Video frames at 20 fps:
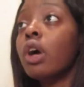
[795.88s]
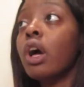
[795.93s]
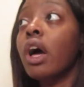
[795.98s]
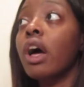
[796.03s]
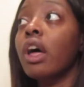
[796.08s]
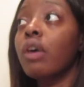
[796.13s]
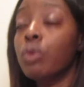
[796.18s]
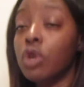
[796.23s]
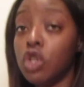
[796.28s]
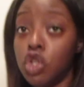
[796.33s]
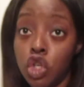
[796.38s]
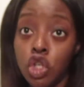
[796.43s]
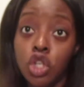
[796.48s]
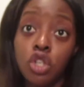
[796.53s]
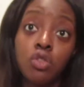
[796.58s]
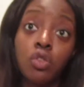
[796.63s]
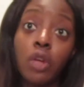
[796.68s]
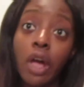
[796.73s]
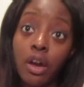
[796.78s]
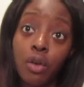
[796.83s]
which is
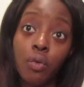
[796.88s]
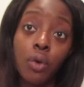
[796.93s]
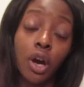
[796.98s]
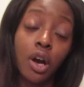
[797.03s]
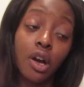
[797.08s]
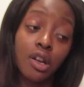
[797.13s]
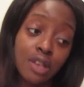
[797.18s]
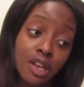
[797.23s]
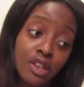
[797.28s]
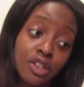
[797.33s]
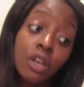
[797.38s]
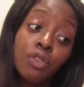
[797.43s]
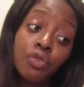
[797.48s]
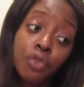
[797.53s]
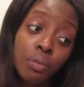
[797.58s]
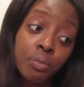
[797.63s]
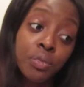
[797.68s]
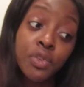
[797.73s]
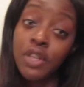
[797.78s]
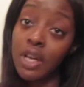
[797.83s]
like, because I sleep
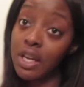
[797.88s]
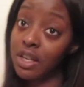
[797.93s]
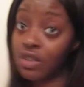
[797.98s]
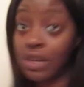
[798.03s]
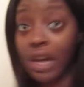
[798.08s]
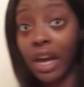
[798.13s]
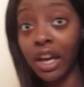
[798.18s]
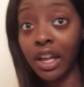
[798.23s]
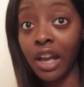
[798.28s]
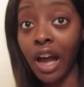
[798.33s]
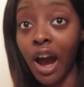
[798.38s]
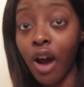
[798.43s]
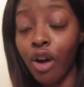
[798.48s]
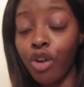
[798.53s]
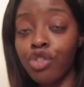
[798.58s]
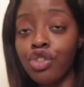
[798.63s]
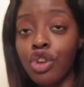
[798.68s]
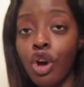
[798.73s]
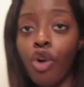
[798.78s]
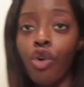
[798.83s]
from 6 to 8 hours,
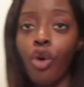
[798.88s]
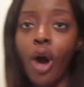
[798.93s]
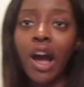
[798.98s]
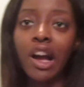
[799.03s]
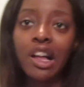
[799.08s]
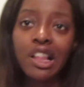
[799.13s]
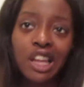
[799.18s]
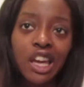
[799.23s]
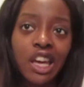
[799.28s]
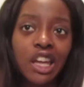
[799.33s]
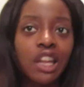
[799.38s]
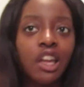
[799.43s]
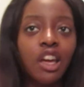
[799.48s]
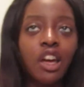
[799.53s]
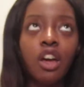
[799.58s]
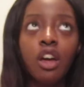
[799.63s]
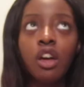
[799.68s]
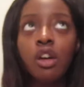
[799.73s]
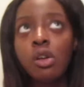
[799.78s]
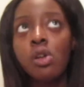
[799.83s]
so I clean
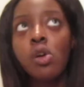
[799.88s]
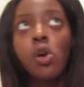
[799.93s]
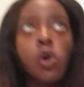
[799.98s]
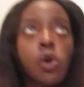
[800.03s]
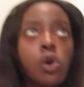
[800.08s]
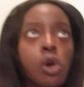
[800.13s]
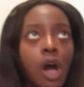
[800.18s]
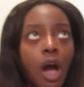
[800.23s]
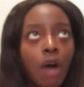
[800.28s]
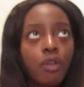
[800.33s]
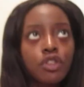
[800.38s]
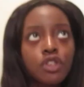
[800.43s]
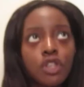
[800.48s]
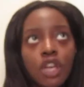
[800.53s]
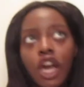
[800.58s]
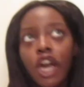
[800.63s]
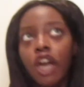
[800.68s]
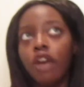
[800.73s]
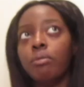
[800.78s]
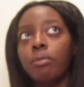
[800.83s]
it, I would
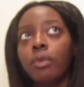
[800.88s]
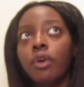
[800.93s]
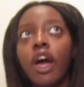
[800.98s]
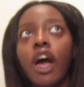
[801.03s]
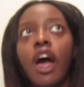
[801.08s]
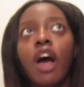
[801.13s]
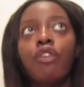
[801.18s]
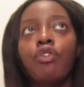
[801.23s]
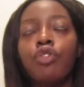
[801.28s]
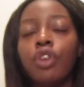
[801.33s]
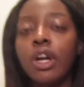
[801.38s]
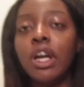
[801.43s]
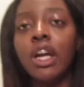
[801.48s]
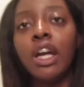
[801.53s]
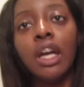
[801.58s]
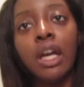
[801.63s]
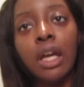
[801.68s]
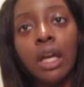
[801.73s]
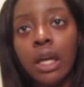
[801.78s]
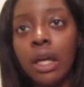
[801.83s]
say,
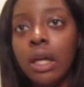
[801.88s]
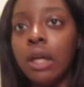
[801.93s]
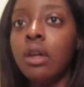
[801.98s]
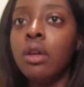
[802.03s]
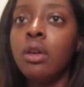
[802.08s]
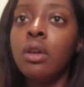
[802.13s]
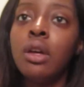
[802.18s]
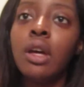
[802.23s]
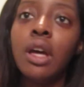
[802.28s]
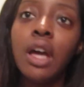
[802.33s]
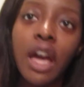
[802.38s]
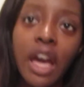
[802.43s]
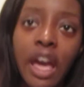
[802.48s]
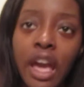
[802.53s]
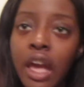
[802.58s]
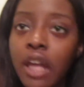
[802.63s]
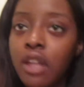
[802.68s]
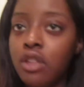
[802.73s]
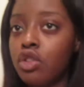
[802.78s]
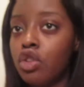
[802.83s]
every
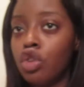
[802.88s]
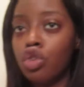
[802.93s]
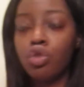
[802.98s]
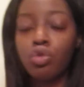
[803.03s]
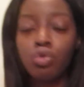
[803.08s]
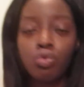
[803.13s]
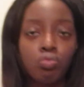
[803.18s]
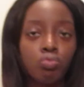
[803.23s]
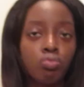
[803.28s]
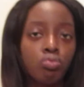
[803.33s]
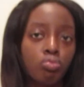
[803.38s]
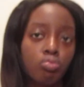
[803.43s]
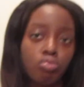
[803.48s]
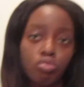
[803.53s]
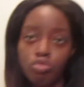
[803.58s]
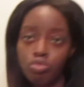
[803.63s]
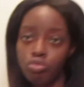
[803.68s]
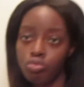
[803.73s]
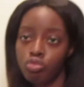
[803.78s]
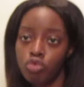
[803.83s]
8 to
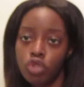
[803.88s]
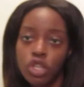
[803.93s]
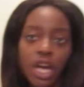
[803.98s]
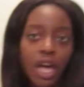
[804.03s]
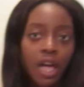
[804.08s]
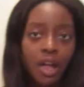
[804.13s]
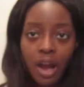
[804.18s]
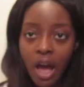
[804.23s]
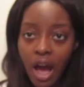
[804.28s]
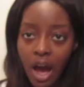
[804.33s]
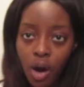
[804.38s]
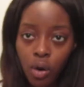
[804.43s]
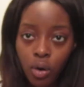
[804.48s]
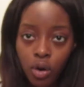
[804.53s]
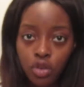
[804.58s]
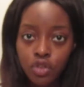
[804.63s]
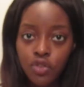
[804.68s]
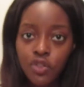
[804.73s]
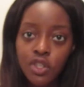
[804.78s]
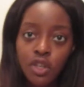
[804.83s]
10
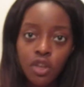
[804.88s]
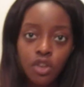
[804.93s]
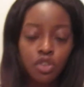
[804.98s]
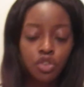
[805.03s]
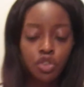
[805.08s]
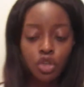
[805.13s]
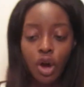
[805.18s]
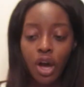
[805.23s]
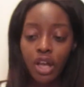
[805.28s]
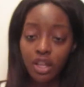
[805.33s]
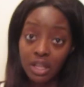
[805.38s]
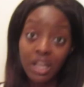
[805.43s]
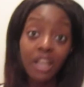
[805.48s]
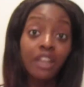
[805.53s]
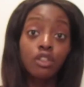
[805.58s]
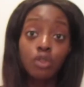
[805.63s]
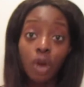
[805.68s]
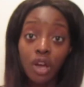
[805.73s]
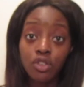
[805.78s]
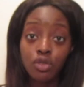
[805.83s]
hours. So I clean it
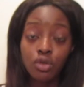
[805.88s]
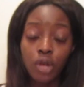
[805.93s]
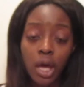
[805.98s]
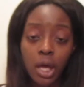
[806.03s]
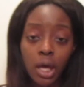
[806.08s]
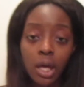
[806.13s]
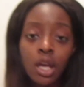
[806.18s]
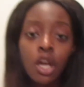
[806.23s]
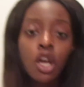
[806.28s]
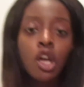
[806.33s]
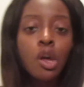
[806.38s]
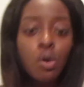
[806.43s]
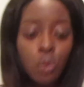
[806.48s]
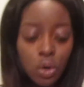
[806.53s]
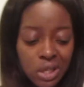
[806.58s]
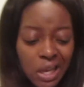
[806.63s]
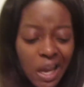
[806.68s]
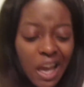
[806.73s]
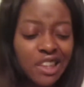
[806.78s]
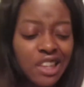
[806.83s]
twice a day, which
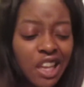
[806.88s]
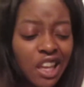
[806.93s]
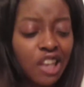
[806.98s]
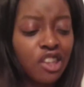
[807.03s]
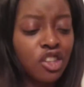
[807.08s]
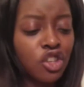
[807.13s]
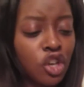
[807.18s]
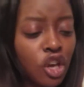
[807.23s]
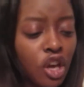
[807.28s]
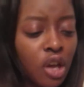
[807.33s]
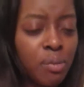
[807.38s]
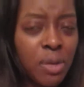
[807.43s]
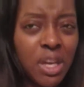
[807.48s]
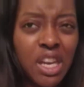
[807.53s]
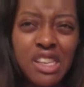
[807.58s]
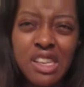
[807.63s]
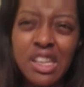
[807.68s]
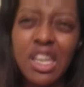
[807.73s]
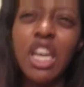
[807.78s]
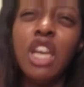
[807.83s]
I think is good
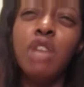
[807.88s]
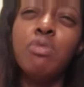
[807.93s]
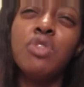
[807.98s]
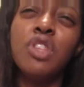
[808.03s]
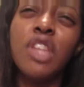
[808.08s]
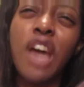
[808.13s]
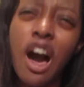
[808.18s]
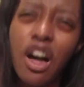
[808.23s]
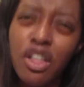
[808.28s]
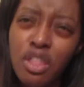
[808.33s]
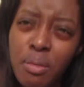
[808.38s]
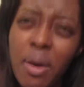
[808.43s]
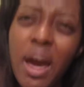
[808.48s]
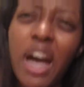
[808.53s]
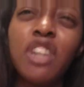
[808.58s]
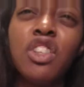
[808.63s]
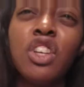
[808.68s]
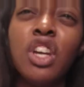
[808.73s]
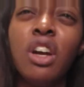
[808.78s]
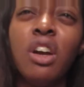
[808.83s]
because it keeps down the
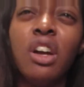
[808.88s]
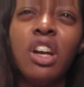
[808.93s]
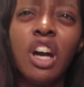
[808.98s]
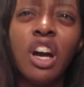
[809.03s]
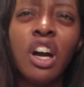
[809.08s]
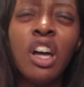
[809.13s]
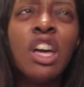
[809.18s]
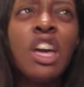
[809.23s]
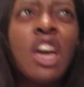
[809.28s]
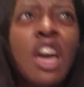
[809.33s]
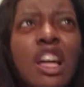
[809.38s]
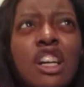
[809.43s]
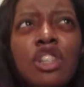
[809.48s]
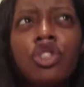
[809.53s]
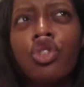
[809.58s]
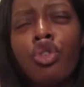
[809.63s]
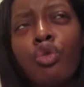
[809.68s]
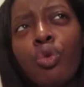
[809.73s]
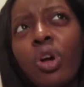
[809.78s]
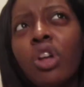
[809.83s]
bacteria. And
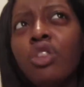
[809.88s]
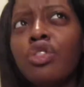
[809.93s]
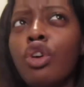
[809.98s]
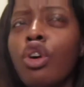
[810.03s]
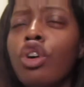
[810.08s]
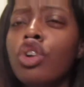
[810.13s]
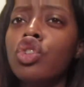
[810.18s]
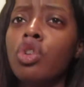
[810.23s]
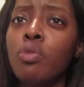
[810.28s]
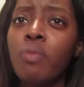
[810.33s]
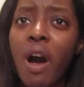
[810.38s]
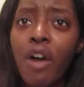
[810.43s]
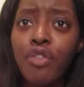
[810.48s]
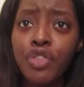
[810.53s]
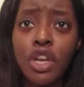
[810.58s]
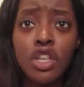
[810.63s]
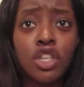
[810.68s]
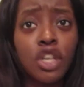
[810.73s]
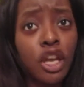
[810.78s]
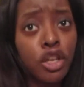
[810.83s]
you will notice your mouth
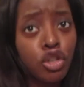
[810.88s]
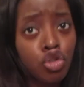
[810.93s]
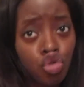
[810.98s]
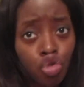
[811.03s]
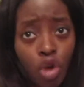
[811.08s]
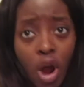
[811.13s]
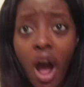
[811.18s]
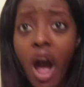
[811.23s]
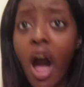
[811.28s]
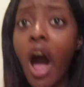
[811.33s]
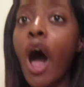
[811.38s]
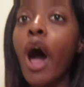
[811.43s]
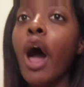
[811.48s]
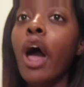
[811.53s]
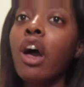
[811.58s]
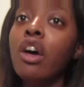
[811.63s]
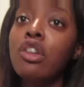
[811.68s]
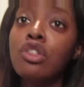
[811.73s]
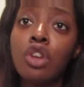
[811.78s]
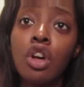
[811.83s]
does get
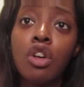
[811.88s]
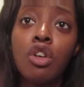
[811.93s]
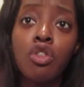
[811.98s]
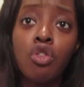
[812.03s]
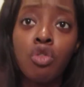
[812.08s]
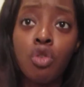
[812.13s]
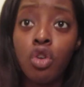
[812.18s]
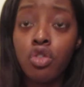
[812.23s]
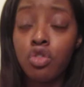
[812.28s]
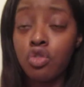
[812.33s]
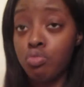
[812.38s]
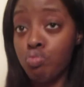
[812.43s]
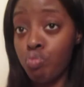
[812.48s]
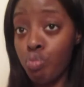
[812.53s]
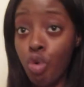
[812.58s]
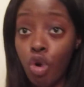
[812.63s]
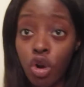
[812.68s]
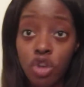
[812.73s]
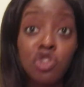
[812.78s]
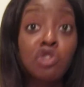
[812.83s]
dry,
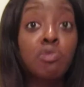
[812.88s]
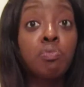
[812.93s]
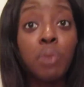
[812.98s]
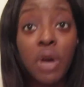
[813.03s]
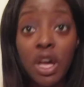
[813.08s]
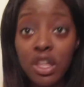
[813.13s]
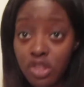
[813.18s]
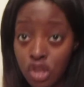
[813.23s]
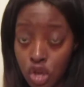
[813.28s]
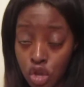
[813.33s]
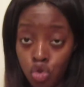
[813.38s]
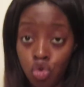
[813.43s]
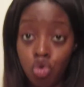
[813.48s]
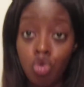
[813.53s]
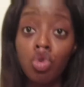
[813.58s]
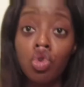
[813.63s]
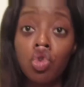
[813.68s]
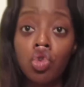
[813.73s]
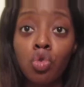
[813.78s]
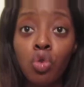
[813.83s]
more spit than
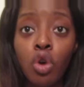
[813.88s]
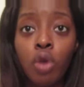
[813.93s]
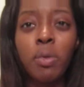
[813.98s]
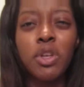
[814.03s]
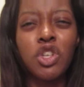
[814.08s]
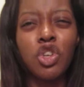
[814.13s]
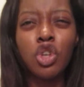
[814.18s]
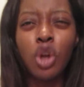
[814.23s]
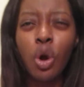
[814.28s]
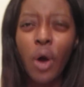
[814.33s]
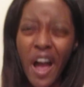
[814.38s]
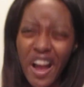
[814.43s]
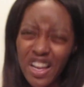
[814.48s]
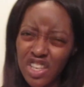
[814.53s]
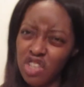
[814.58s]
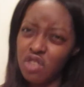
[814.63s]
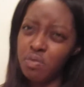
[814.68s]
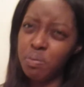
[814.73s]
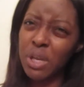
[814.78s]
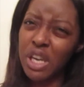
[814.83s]
usual, but you don't actually
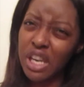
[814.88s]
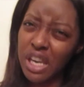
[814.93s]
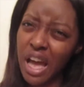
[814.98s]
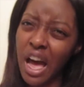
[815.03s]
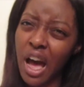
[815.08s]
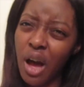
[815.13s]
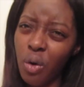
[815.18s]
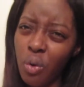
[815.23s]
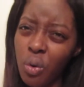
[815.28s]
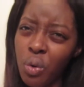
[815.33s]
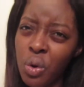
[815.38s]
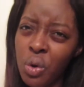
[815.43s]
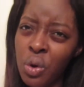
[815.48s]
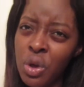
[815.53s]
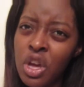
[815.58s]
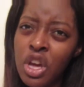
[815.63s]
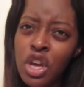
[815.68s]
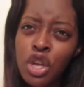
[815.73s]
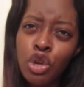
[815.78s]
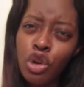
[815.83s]
spit it out.
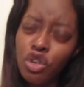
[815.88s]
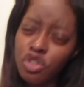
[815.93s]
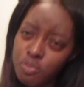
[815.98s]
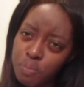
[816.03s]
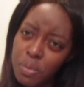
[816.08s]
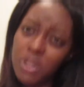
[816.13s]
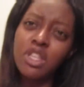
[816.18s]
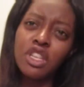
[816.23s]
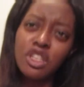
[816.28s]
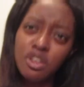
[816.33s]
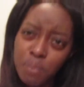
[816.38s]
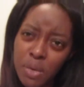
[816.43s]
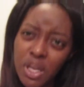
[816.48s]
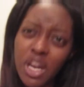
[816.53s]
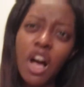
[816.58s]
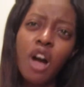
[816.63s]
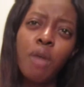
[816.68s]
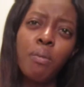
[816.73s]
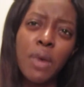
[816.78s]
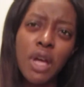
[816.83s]
You don't spit the spit
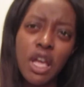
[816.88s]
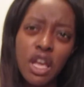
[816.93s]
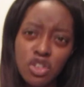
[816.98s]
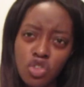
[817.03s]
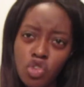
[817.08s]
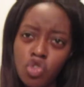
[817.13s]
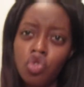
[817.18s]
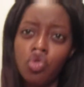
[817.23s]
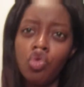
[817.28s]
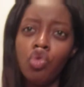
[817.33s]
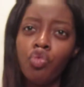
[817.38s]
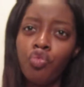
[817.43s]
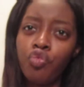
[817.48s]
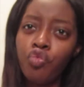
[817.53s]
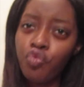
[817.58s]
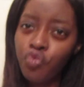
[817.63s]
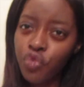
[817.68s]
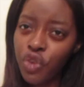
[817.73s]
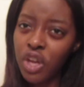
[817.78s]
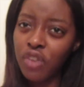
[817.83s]
out, but it just, you
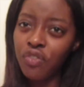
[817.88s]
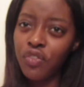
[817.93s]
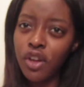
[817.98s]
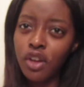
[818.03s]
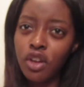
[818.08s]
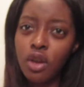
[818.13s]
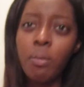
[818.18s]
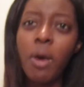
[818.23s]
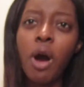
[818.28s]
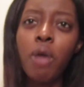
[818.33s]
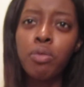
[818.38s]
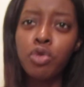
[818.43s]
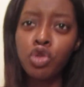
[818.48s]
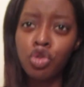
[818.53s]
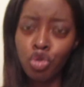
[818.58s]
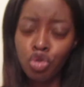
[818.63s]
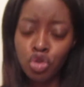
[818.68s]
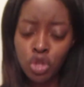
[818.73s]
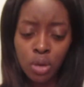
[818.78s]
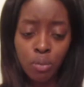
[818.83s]
can feel your mouth
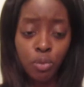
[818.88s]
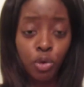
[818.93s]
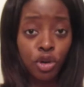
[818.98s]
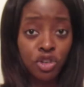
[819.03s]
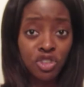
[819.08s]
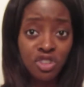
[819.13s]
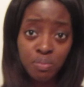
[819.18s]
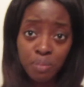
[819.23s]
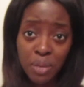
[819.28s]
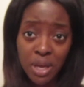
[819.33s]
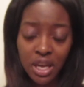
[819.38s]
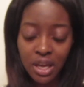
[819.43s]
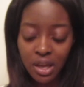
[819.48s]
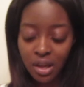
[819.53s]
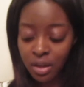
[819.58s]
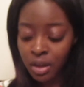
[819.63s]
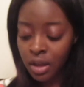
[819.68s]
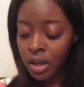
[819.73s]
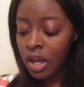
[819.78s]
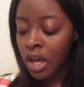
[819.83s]
producing more spit.
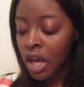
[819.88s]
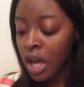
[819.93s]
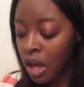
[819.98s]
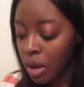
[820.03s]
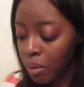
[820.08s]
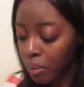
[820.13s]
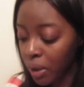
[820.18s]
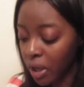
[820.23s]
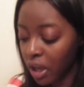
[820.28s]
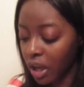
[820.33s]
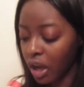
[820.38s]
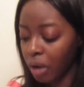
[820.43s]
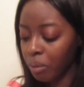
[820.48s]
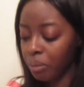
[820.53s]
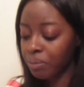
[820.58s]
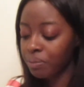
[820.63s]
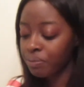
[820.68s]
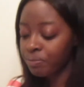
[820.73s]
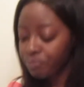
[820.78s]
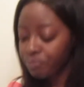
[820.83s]
But